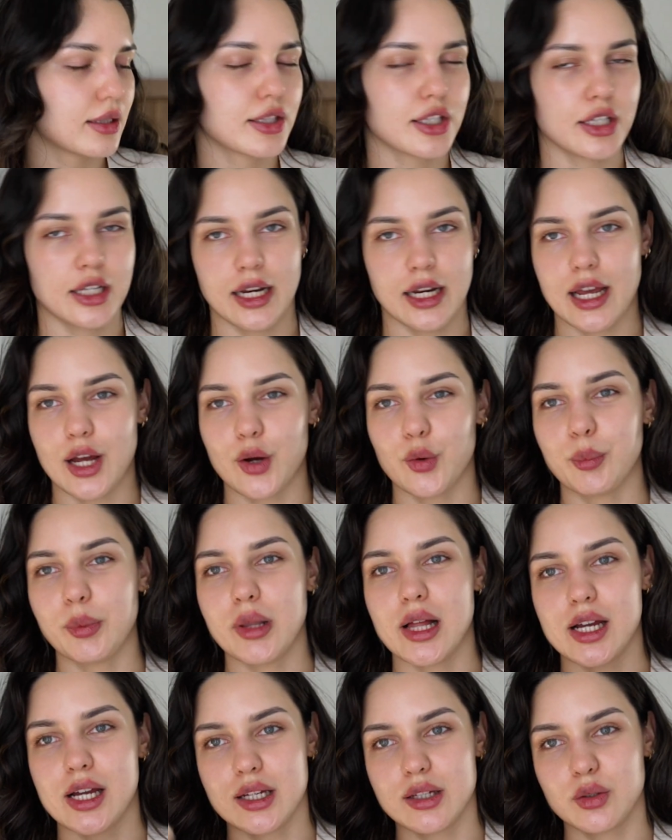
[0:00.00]
Today I
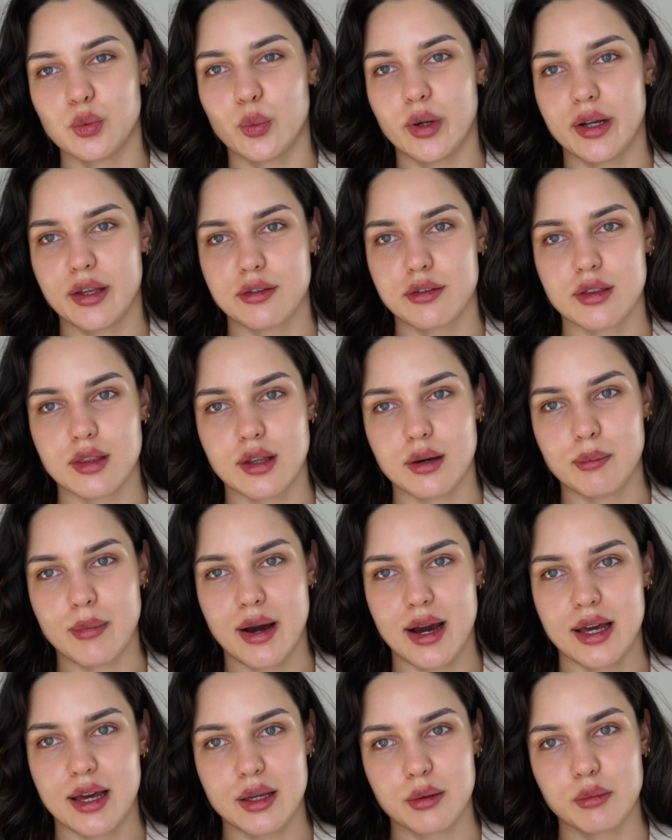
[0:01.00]
apply it with
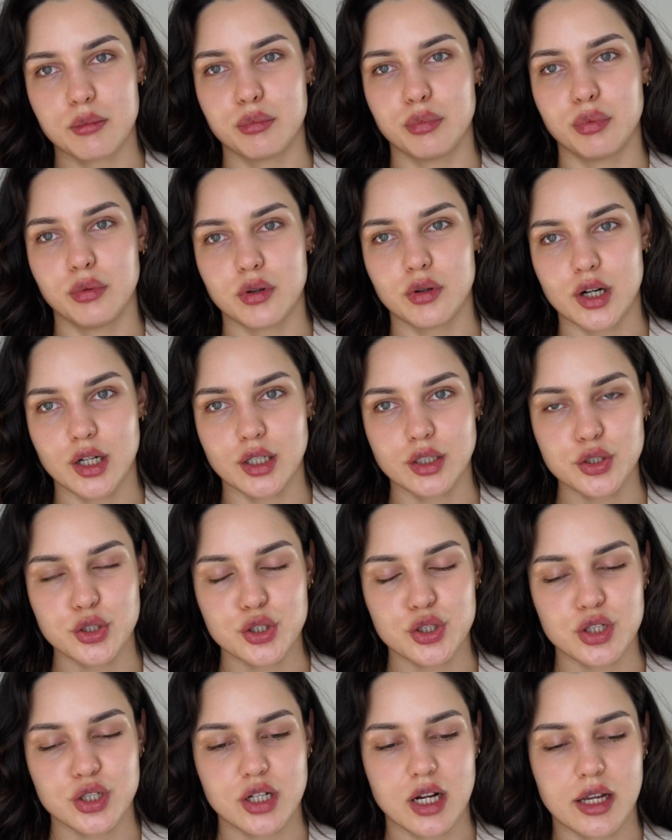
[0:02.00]
my
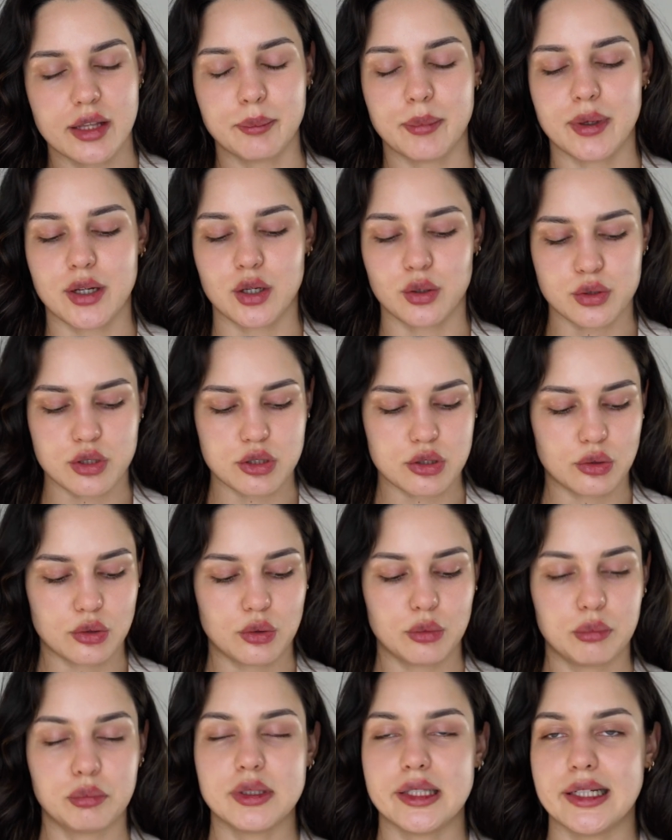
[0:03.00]
brush, but also
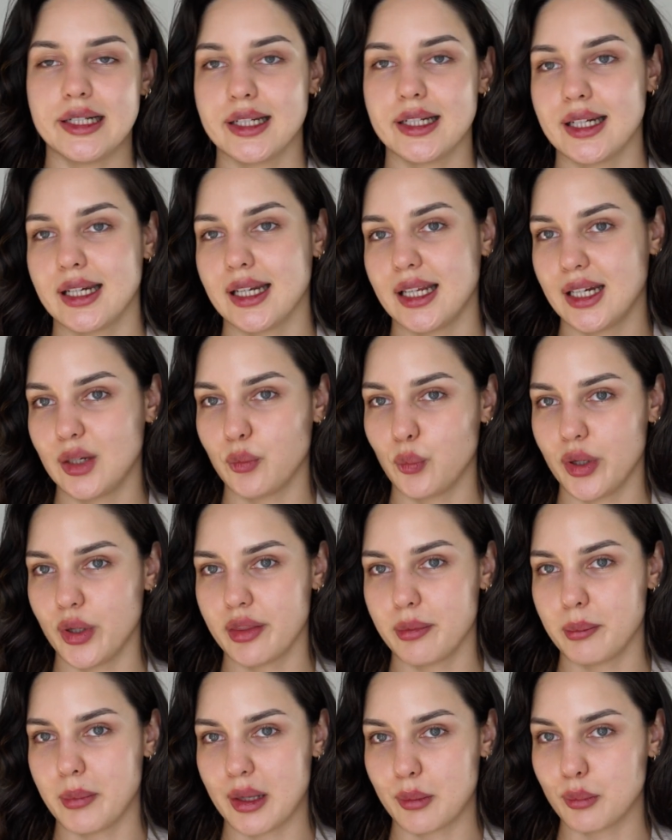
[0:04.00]
blend it in
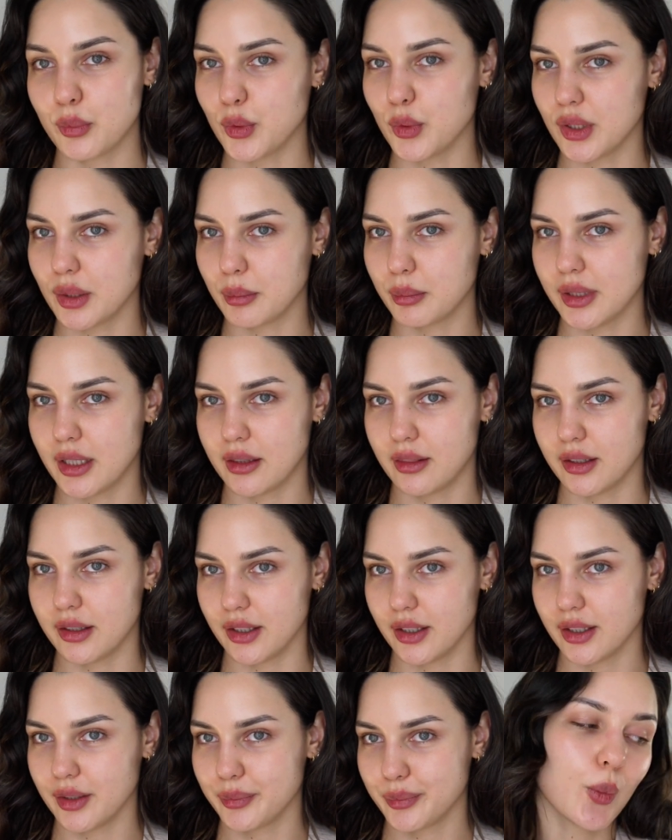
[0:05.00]
with my beauty
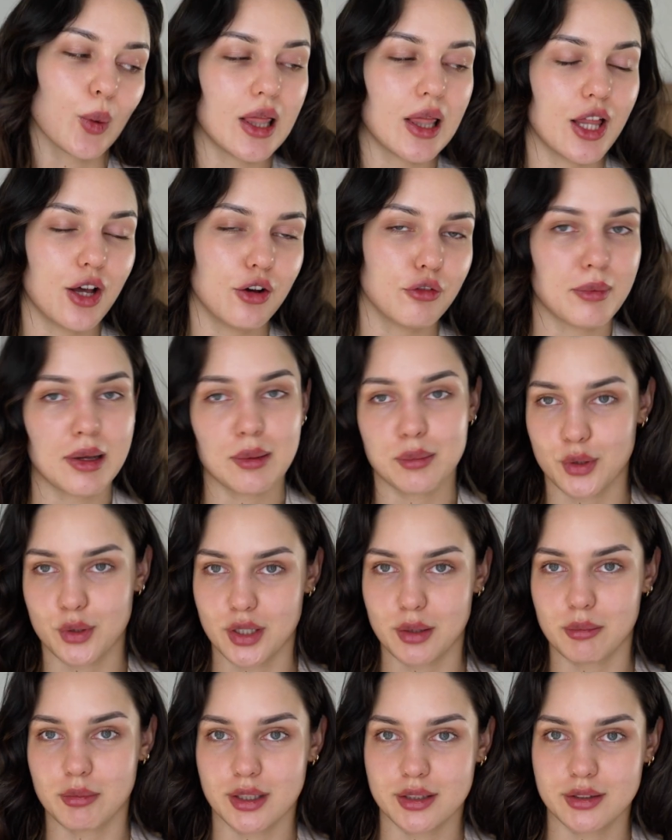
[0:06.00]
blender. I love my beauty
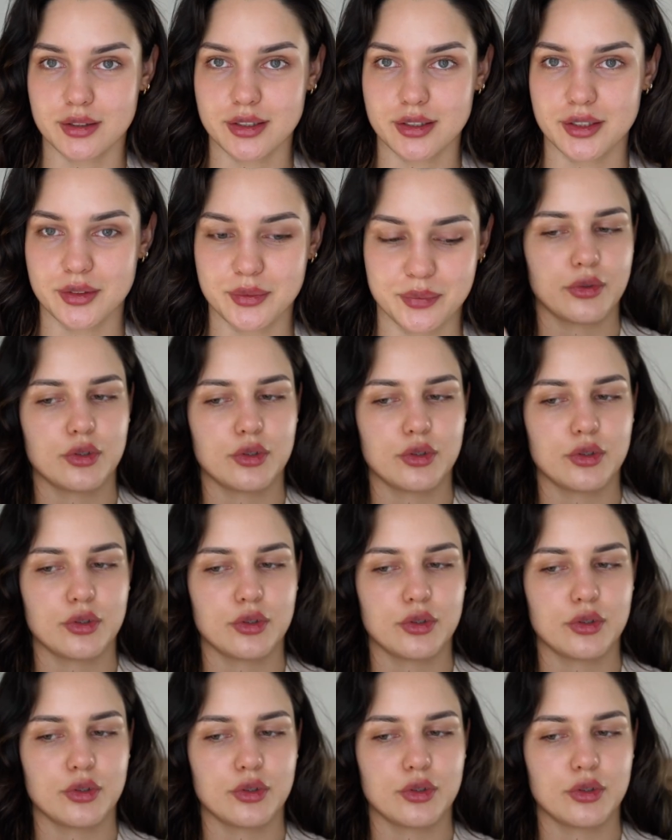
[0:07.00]
blender.